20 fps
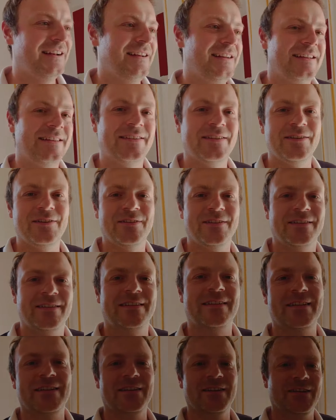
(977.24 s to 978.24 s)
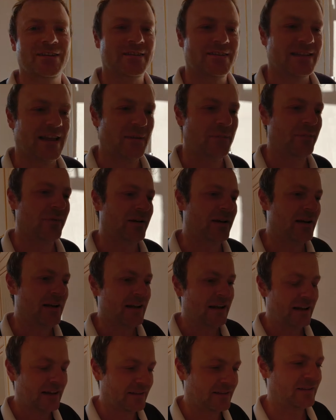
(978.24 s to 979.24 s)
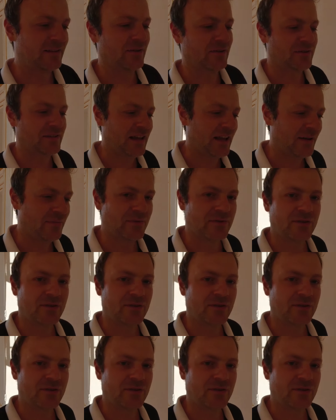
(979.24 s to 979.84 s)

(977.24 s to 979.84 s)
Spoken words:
little step. And the same